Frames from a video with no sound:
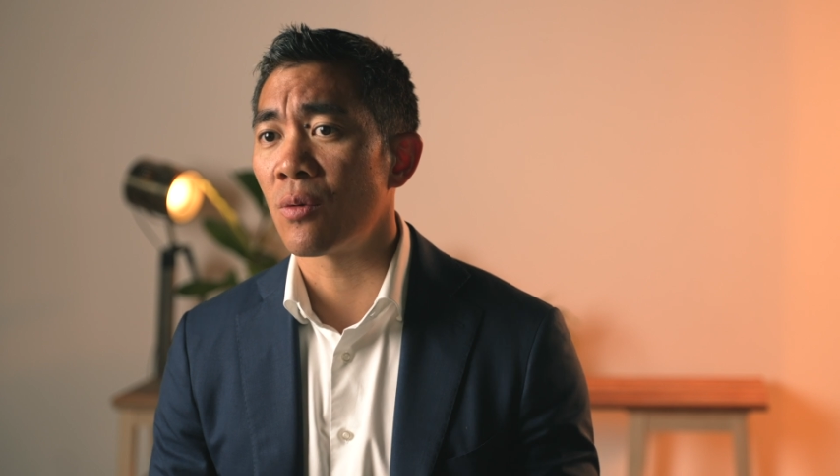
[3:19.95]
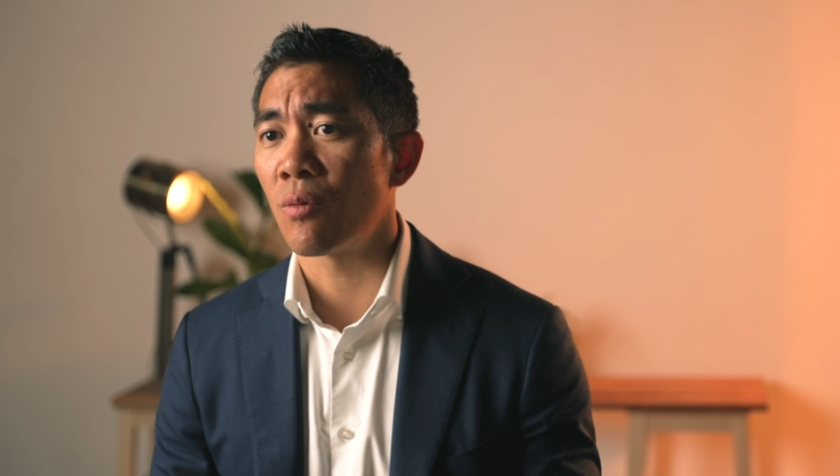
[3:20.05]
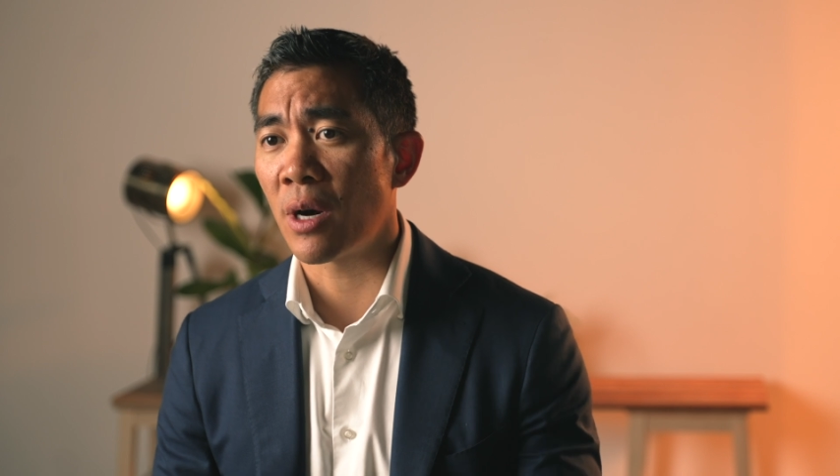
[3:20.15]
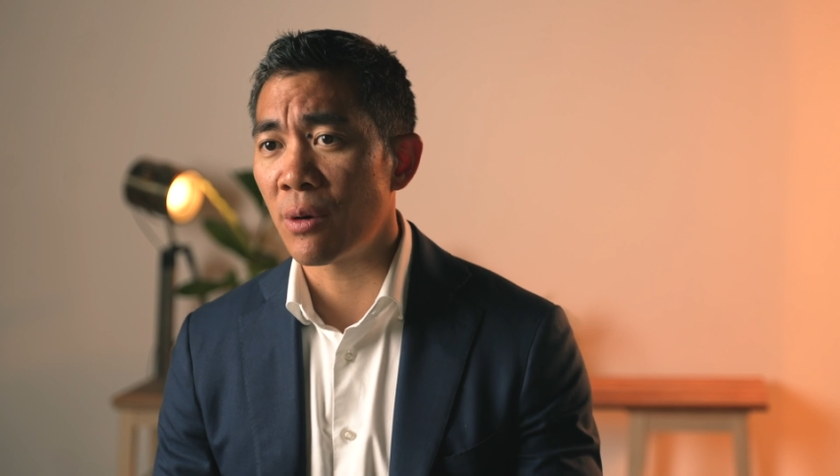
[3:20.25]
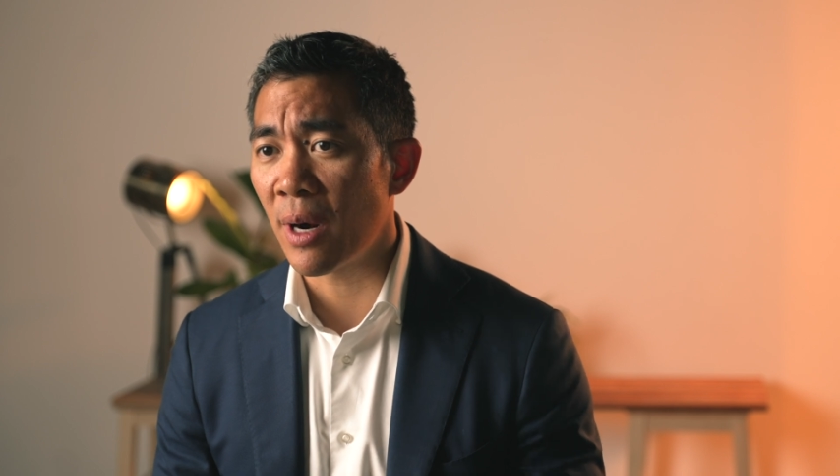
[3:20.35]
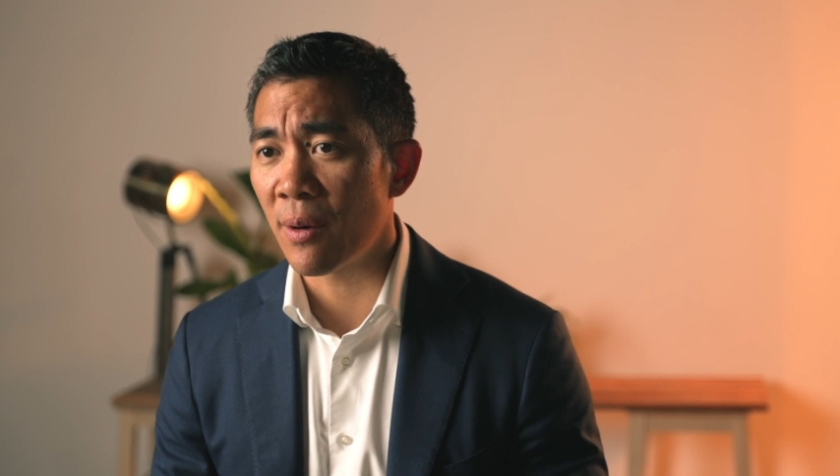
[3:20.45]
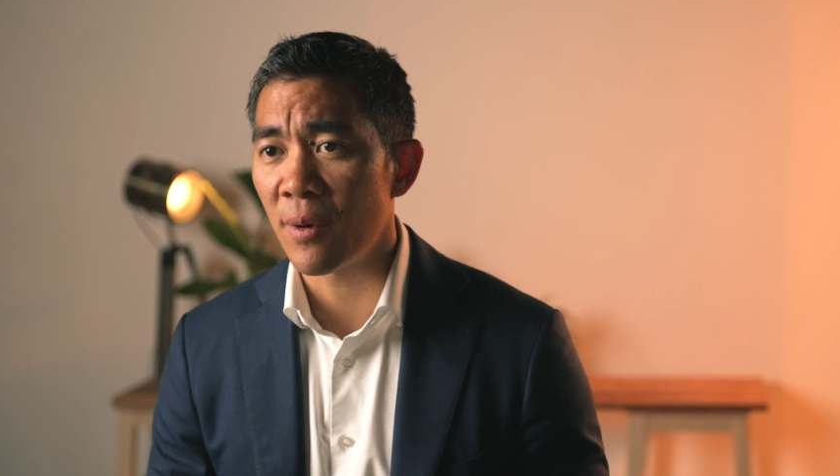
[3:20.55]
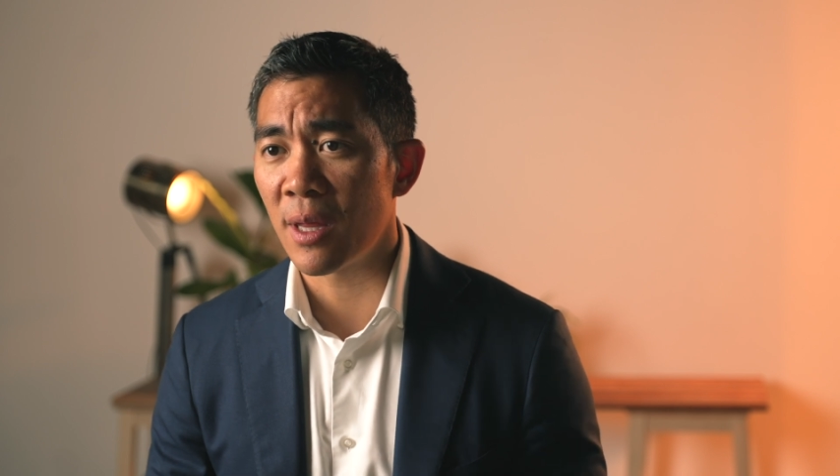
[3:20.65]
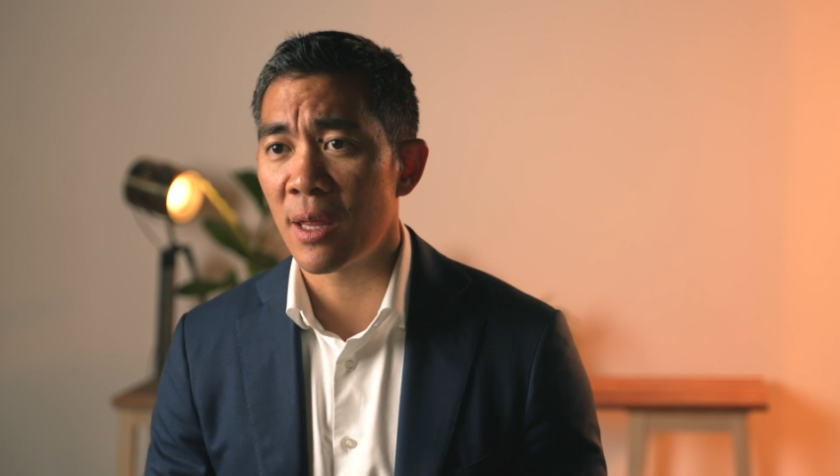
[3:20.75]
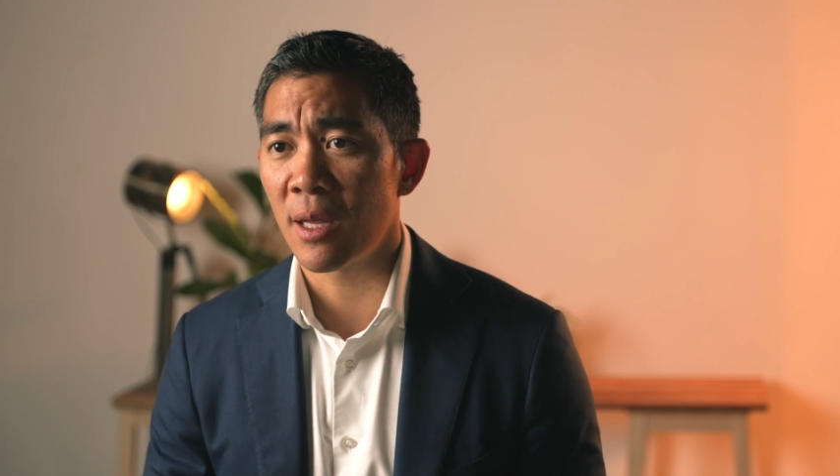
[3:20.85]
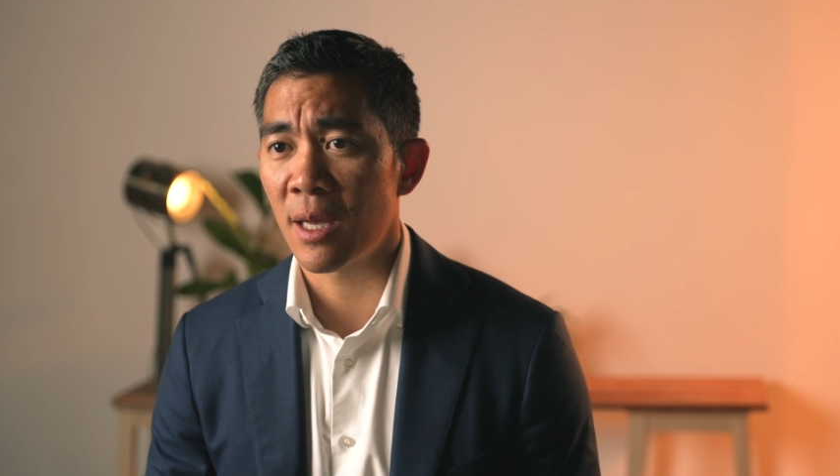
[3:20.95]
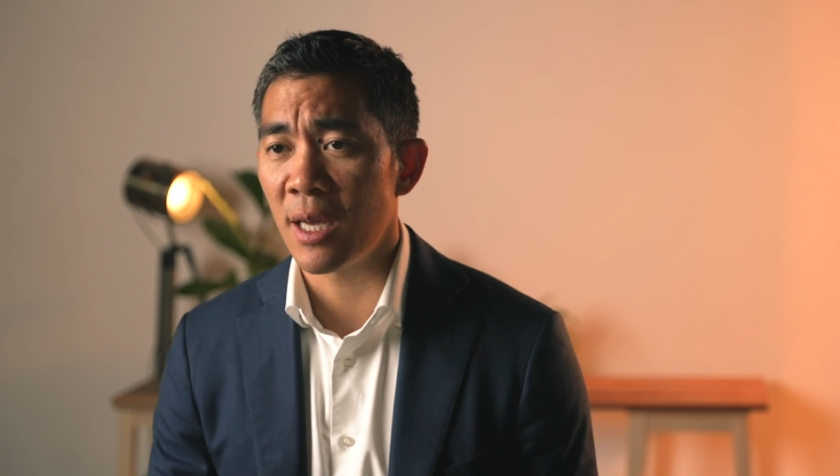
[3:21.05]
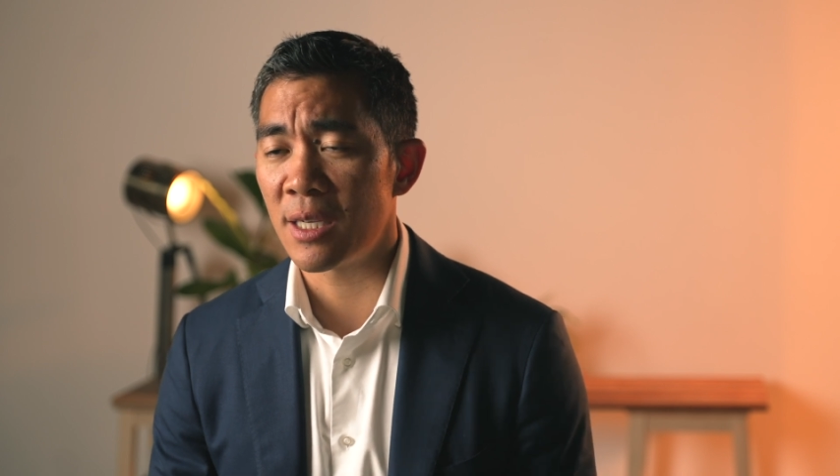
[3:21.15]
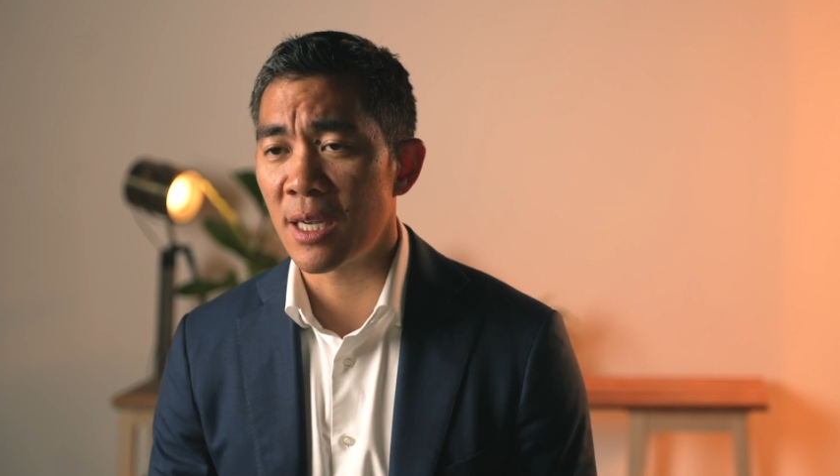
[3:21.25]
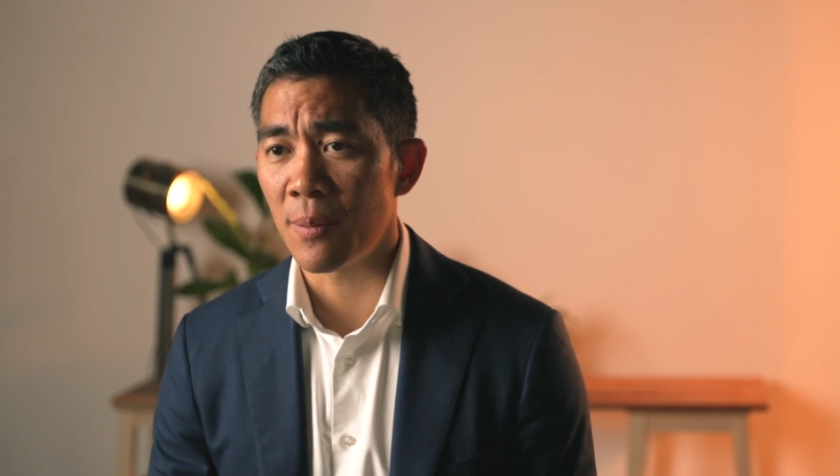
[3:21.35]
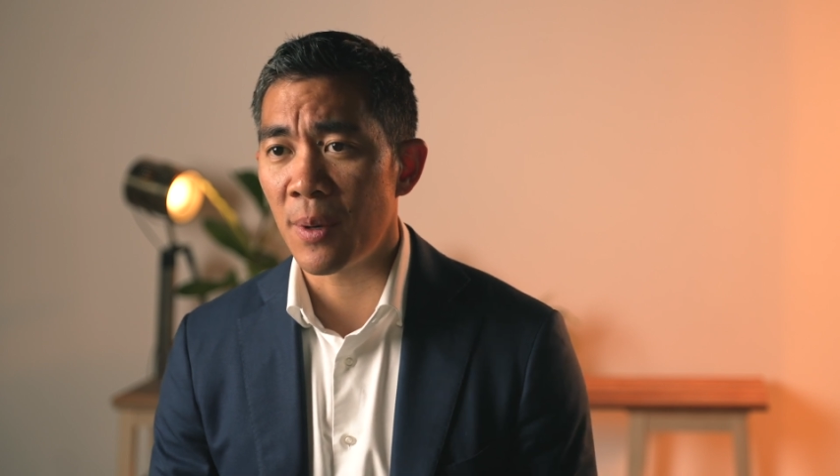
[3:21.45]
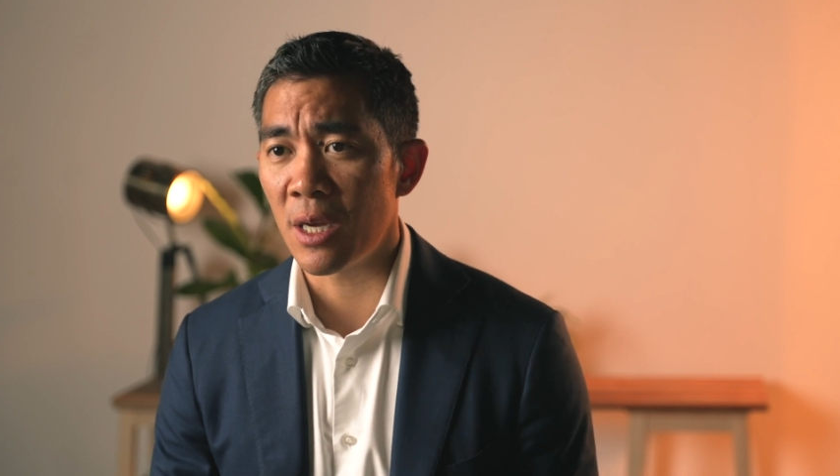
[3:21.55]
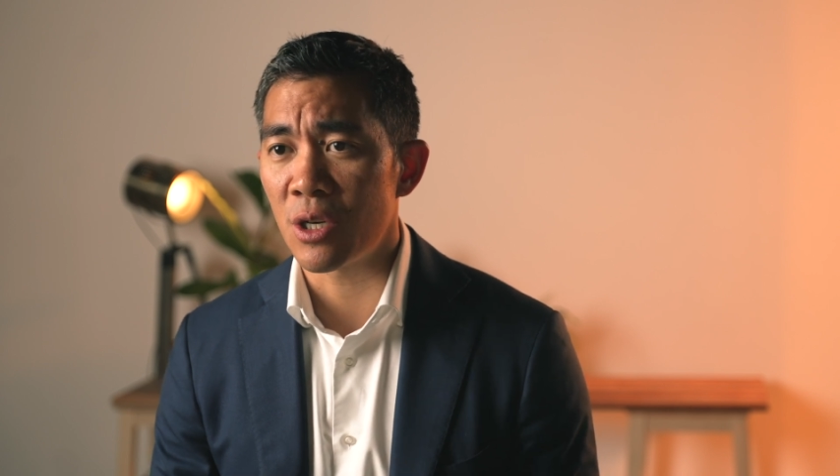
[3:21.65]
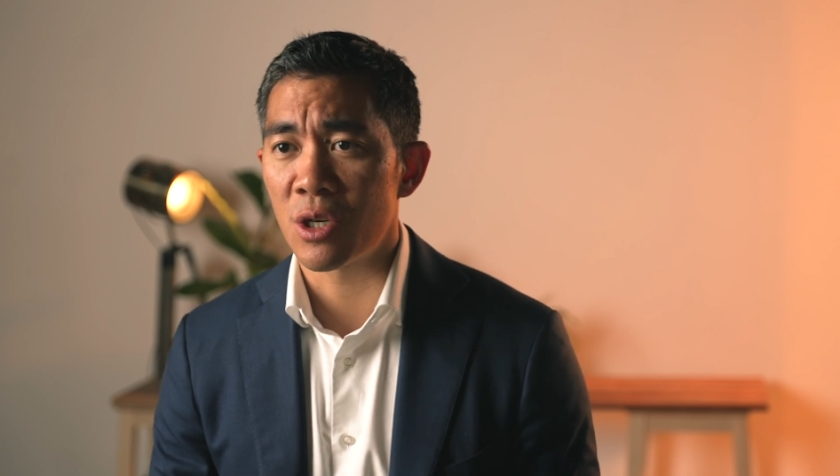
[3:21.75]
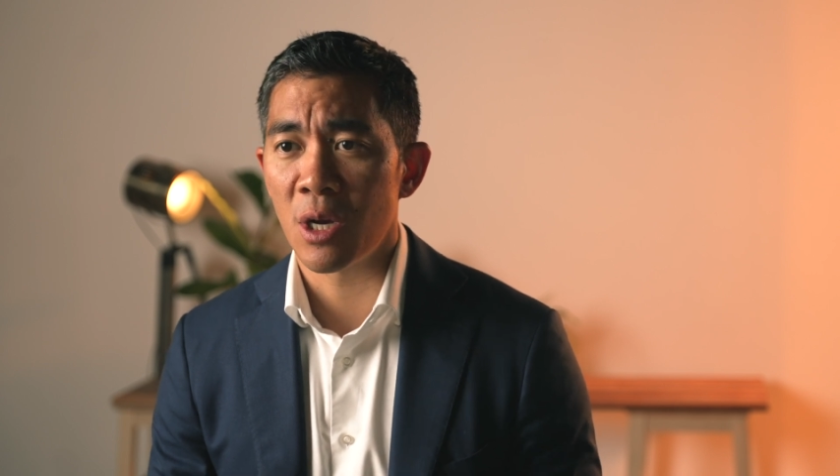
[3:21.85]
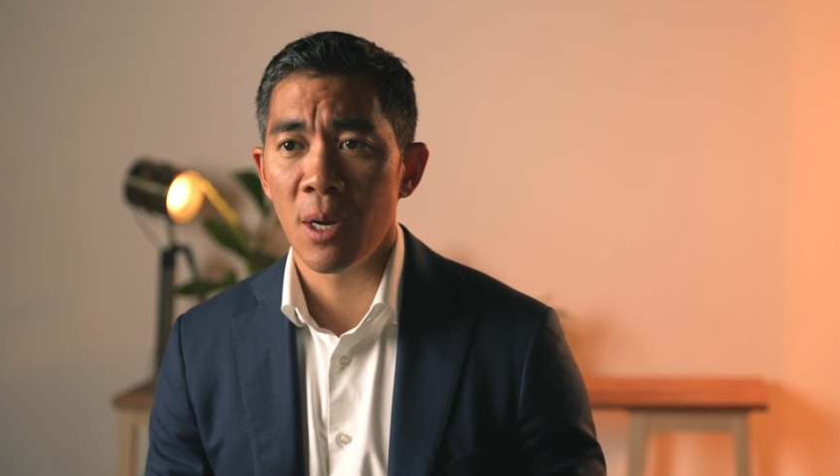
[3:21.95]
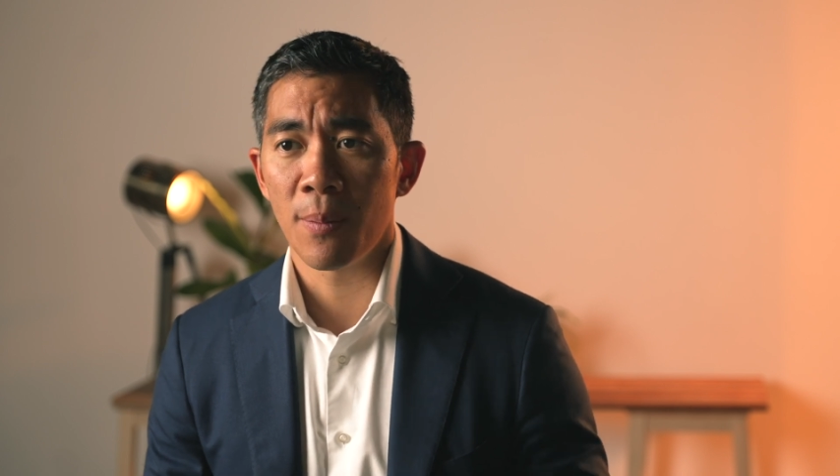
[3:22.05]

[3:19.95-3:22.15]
run around with kids at the beach,